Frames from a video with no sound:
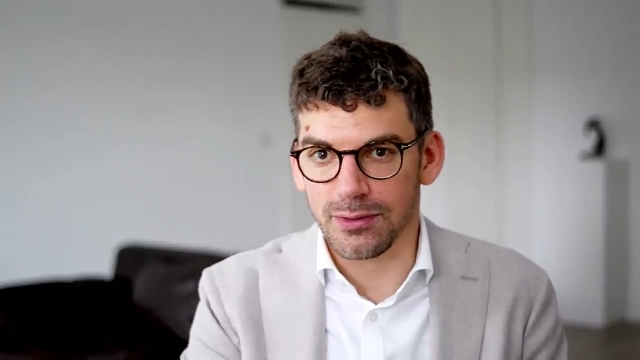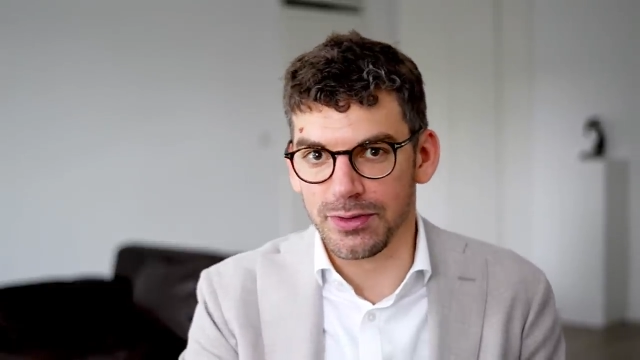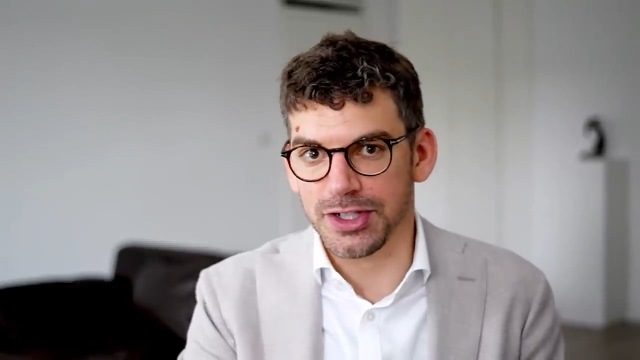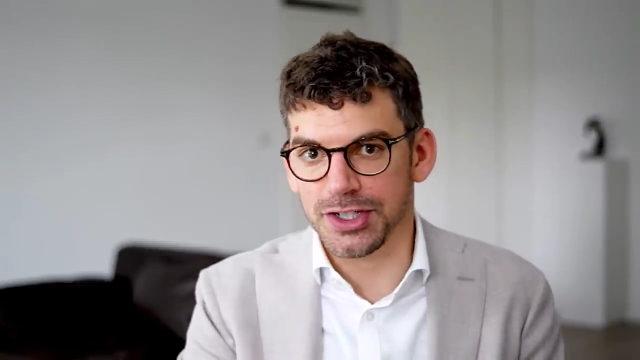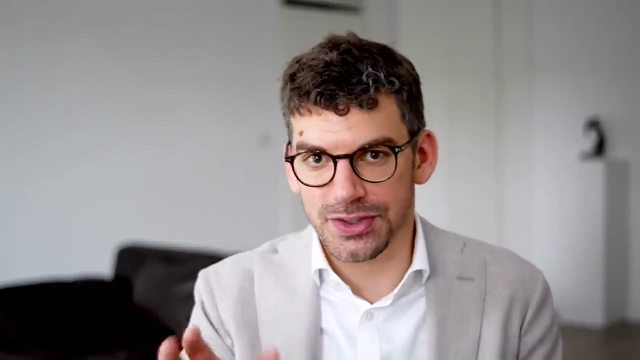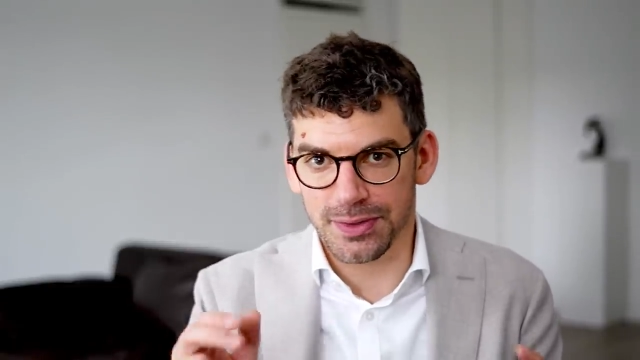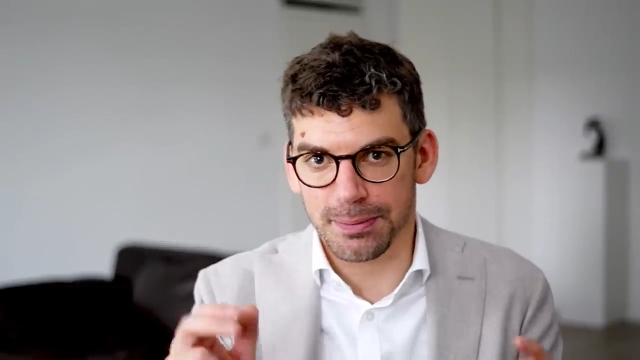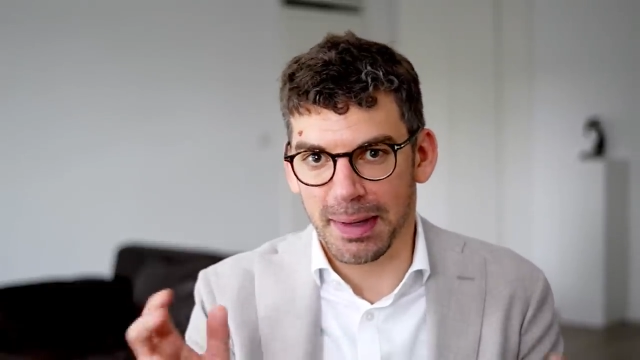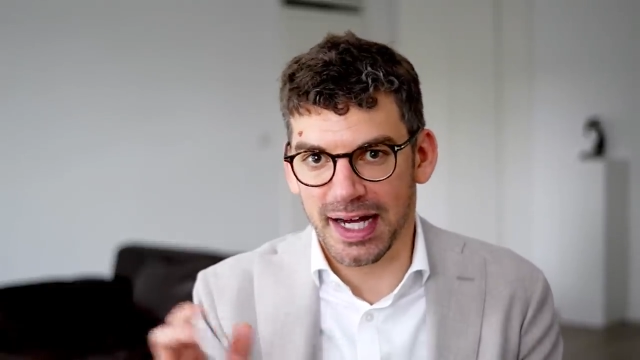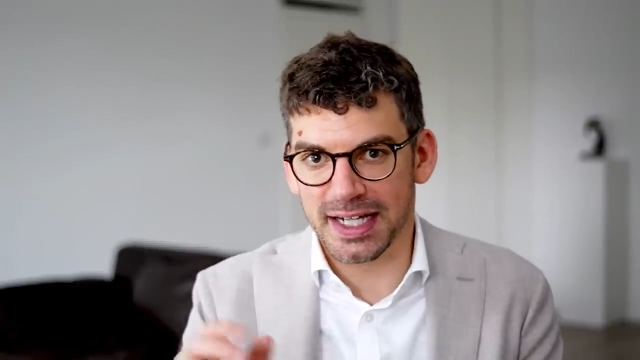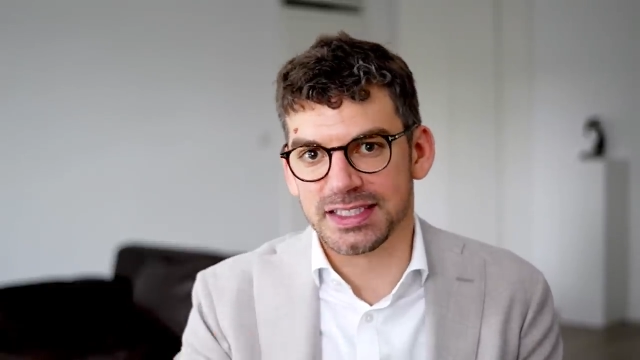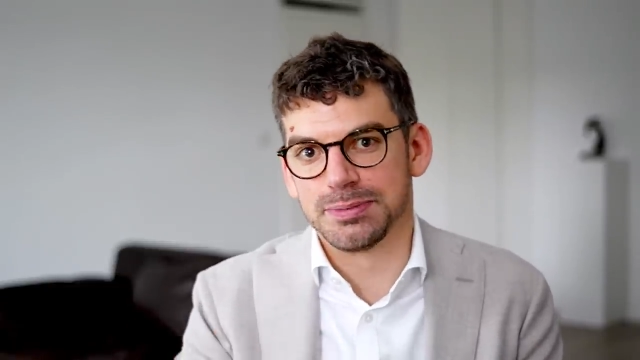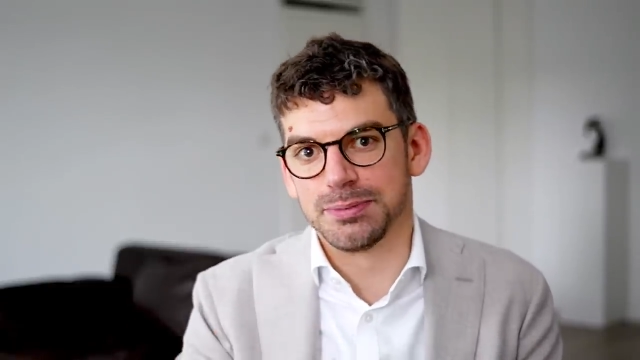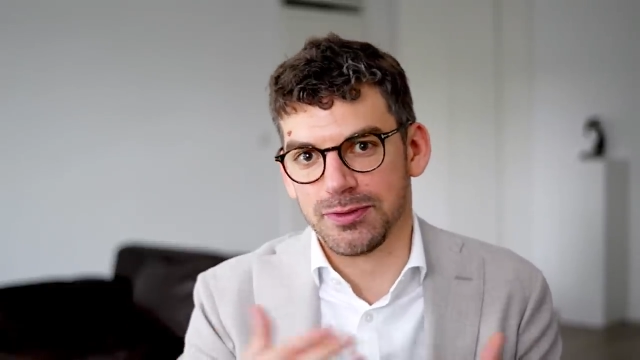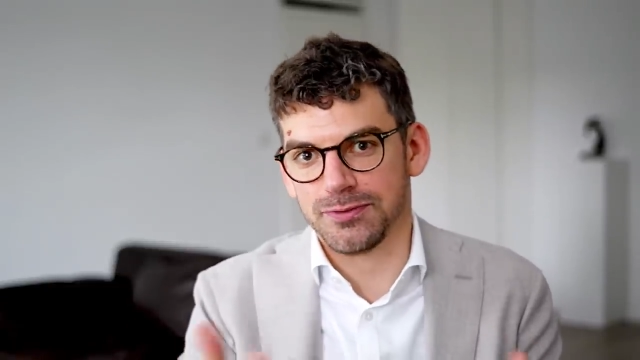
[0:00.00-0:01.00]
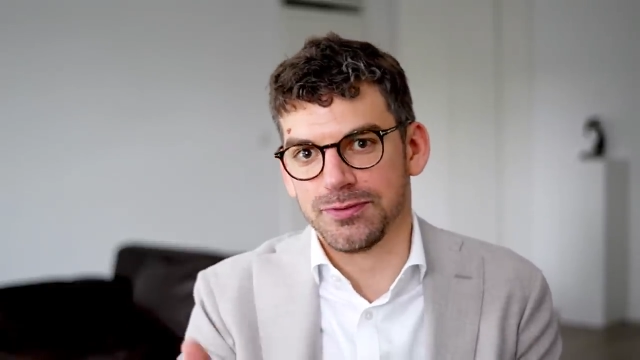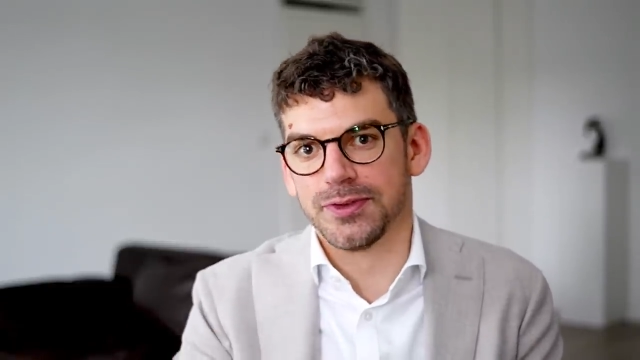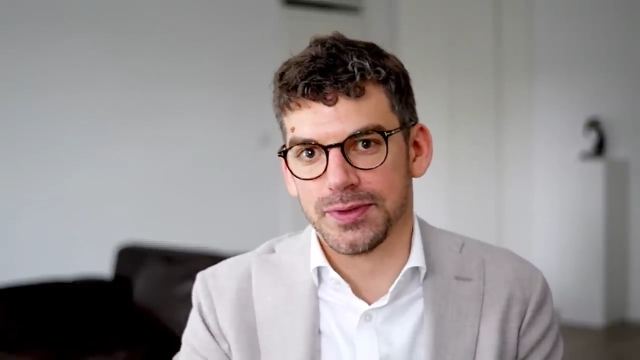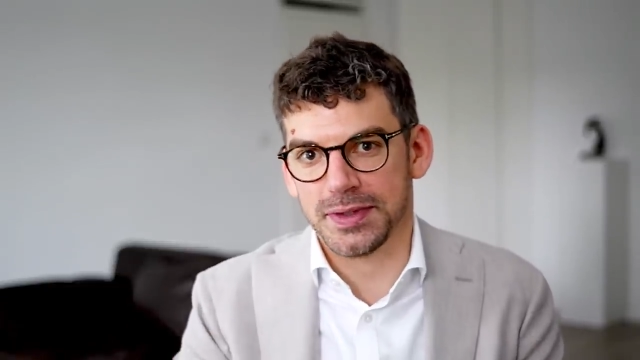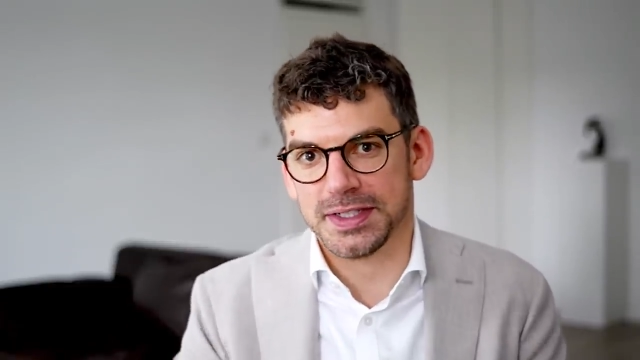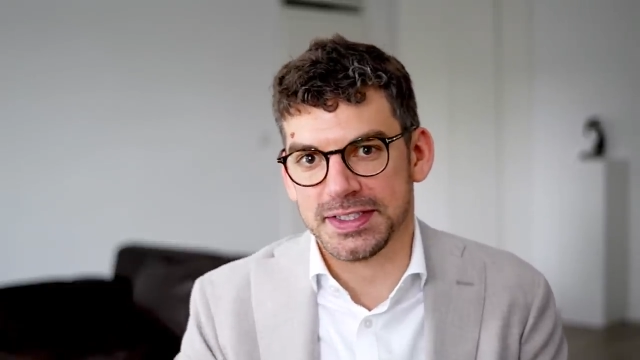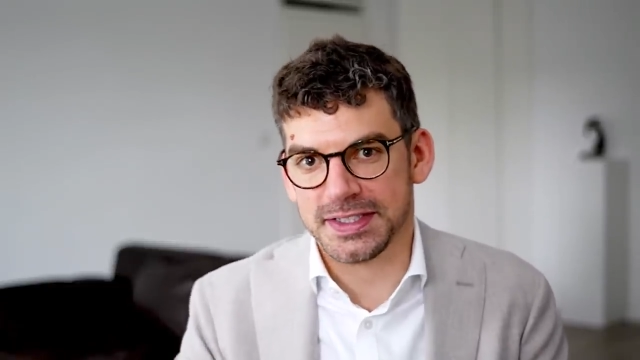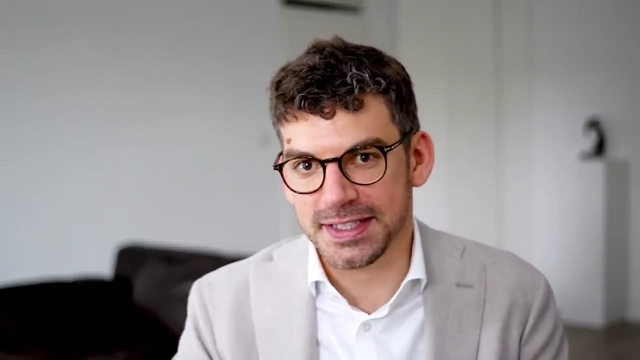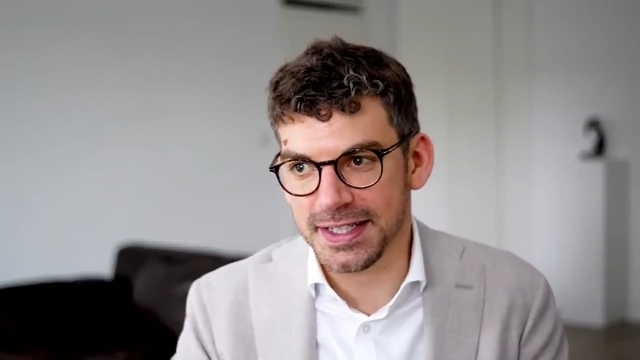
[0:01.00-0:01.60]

reach the maximum for that